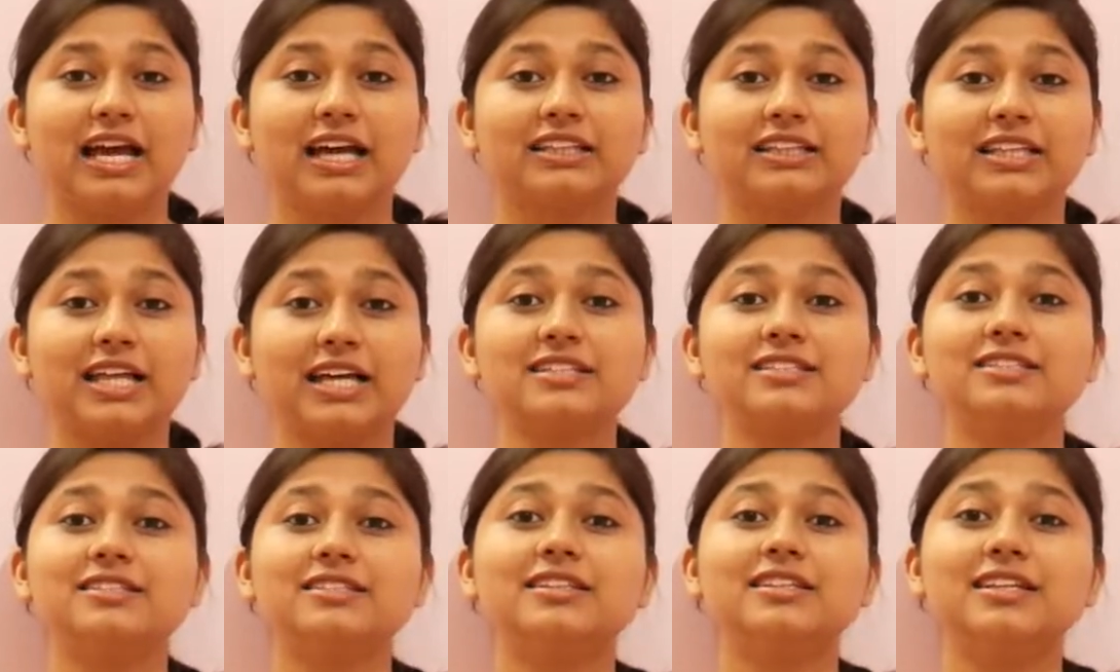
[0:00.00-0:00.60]

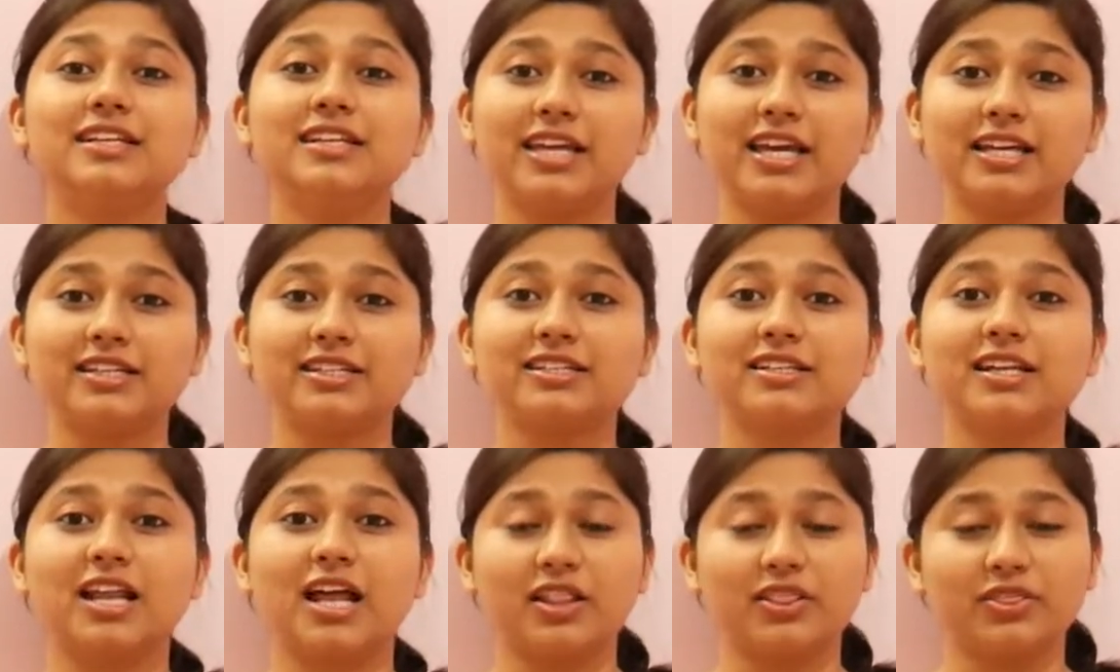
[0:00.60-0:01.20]
That's the yet
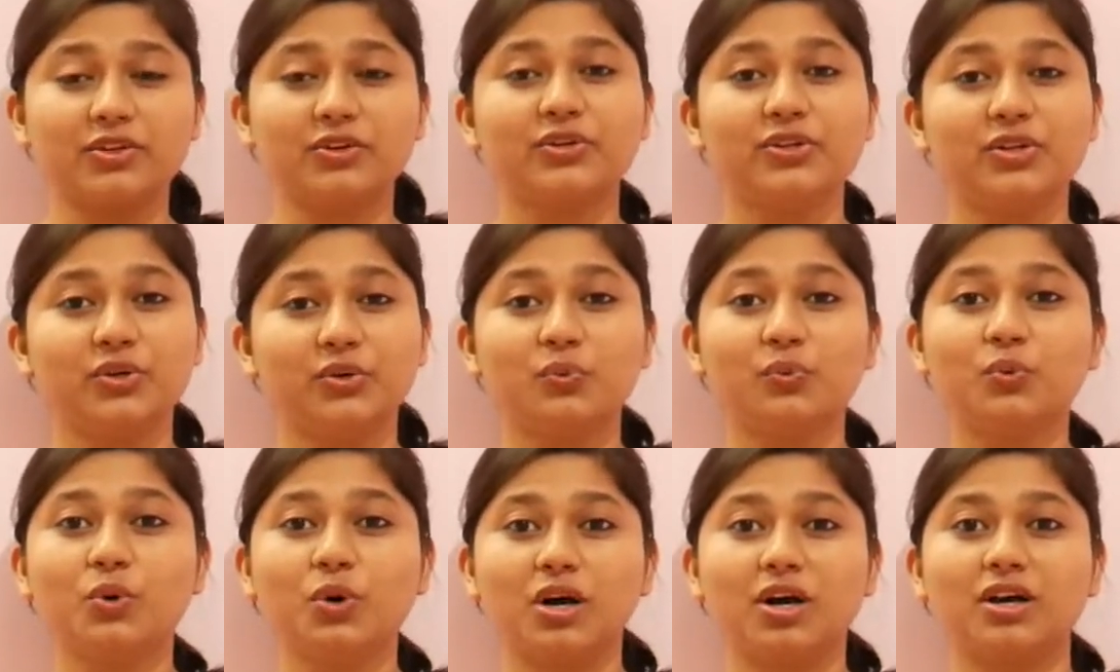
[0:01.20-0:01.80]
another
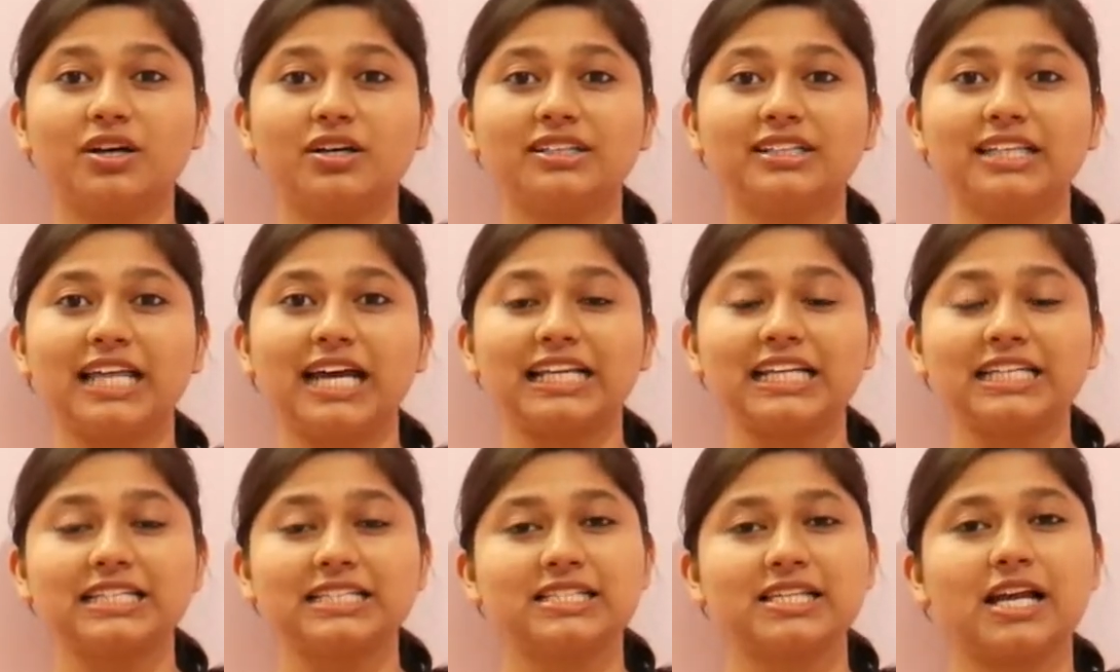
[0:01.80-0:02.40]
new word
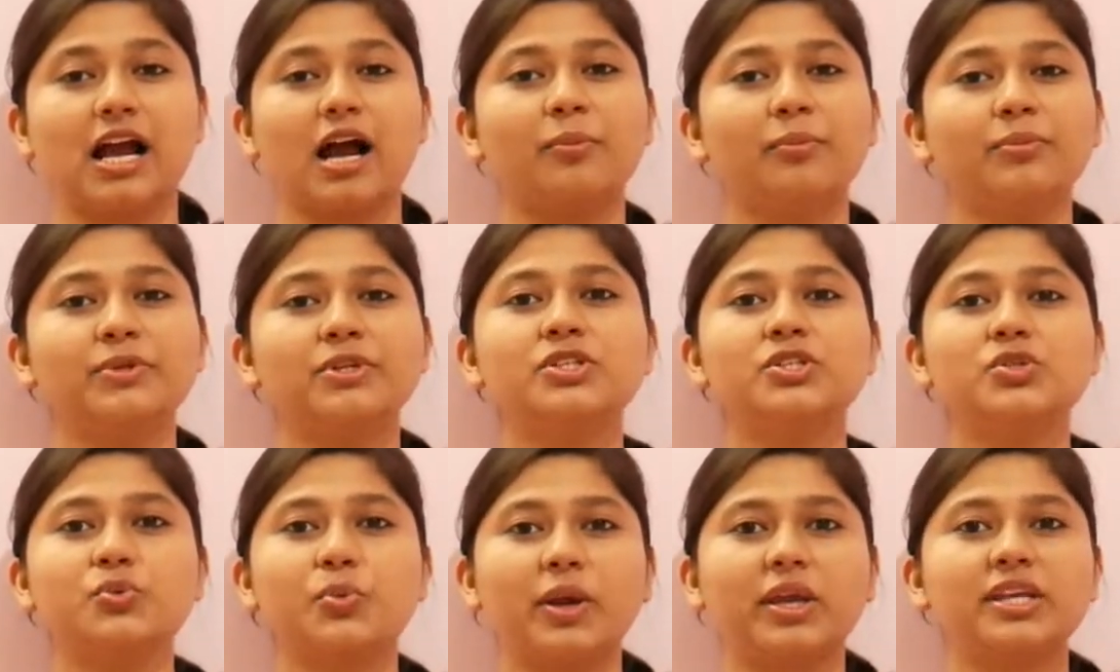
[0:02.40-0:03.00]
that has come
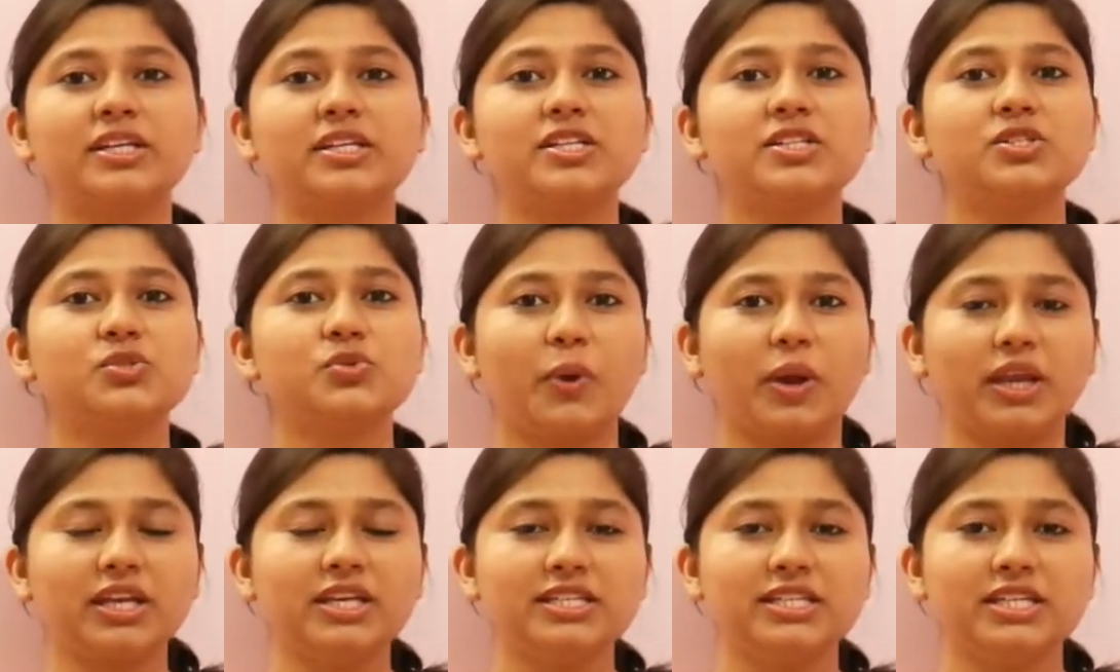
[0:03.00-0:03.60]
in
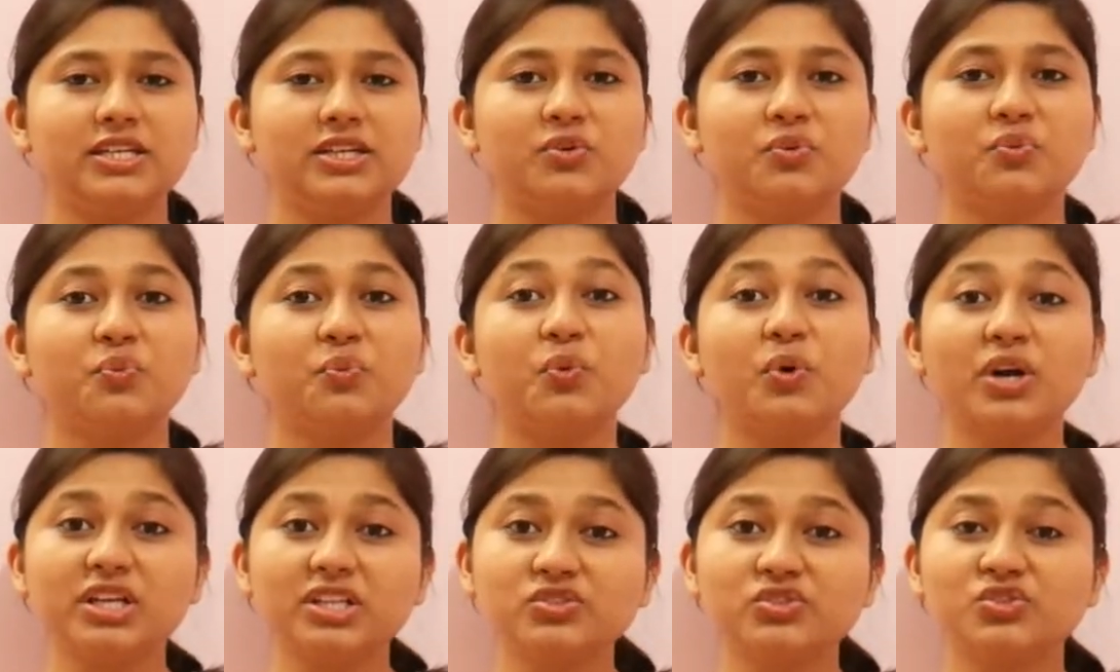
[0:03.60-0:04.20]
2020,
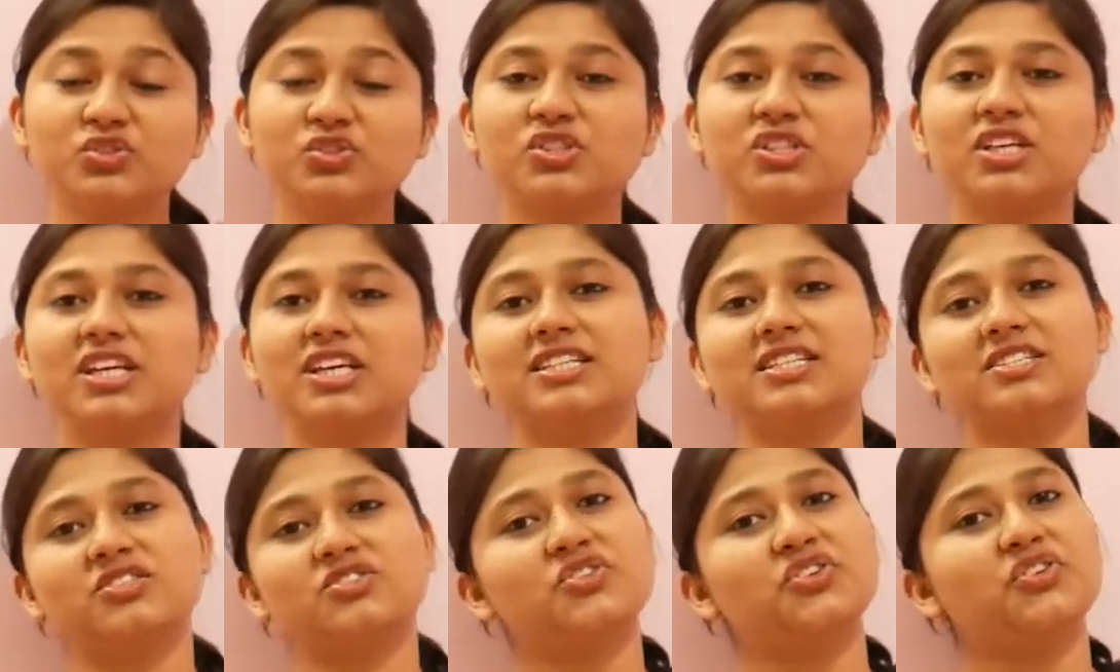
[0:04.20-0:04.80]
which
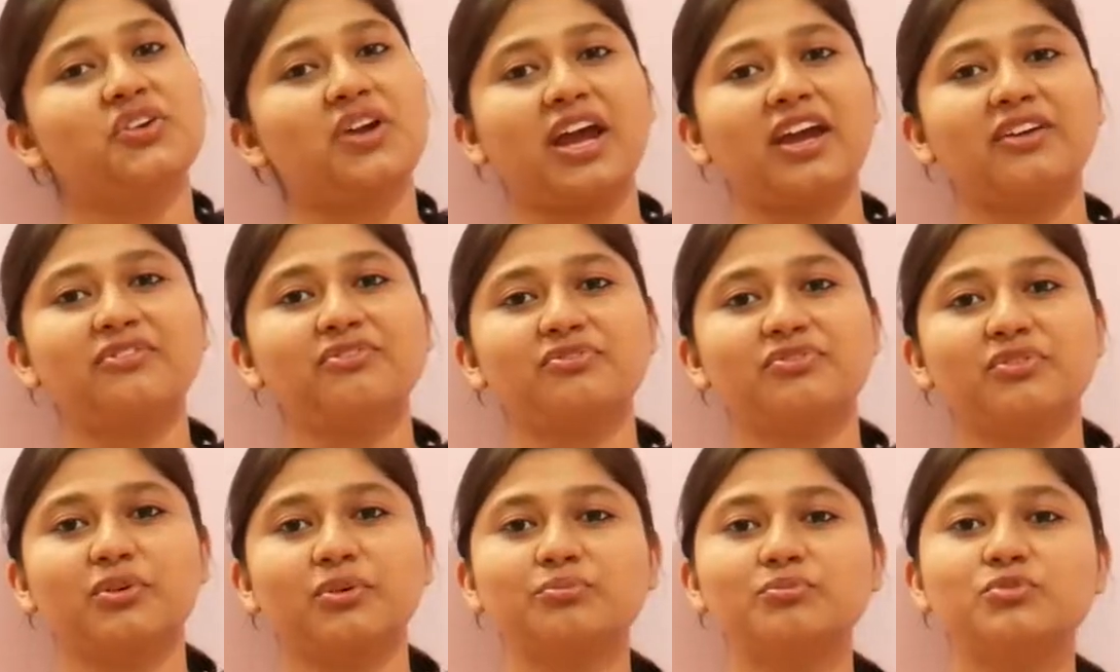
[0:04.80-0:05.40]
is derived
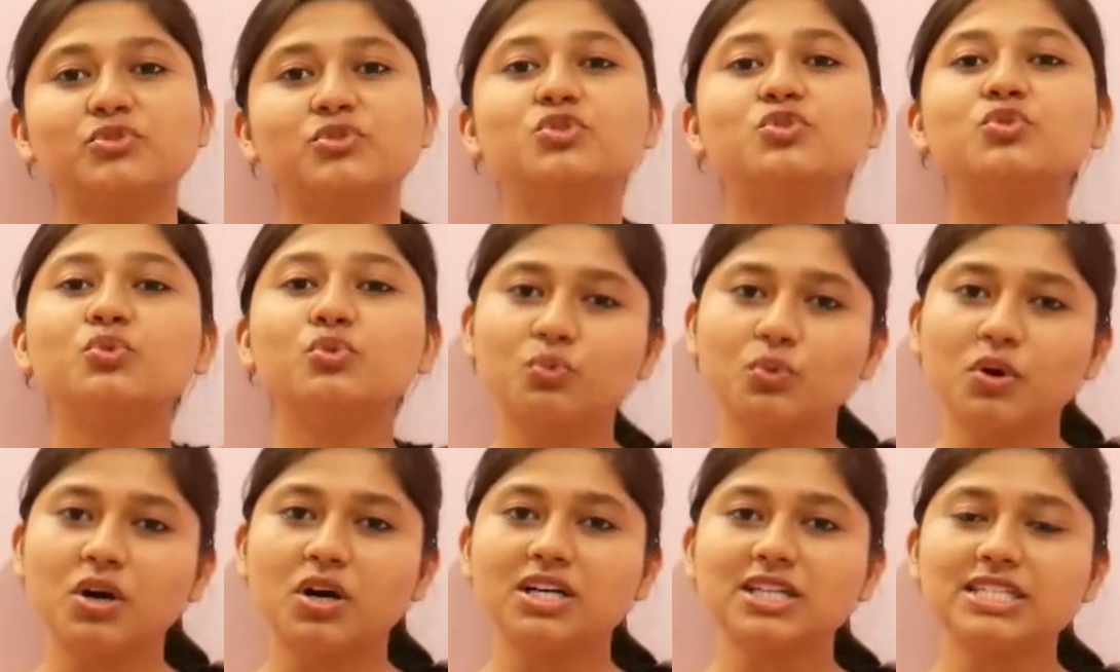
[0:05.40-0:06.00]
from
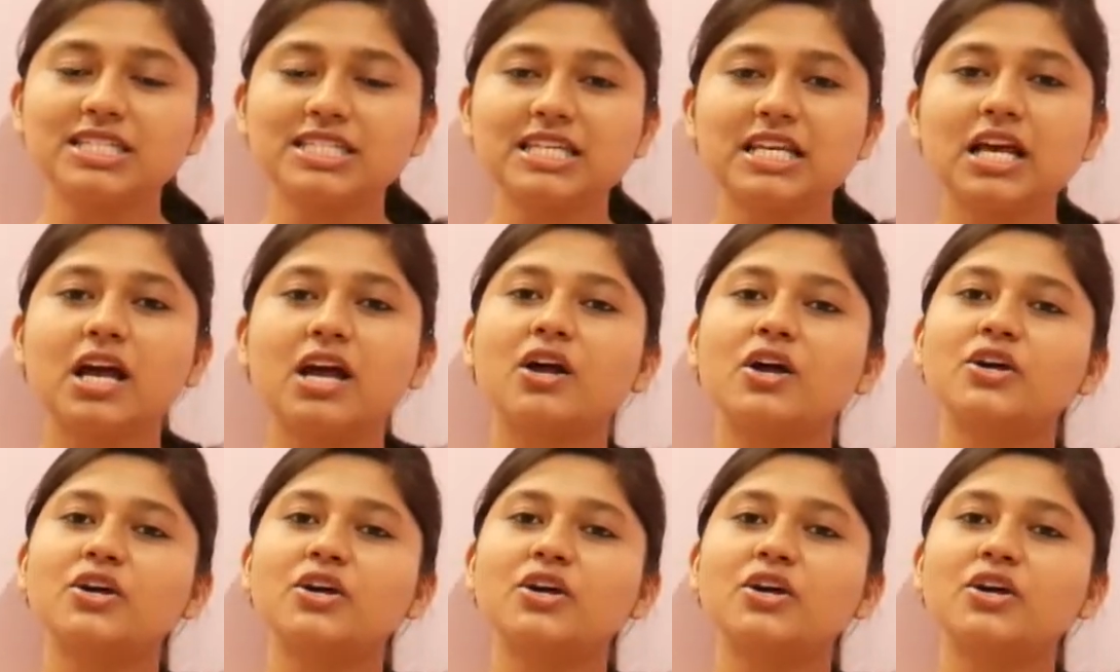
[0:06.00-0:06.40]
two words,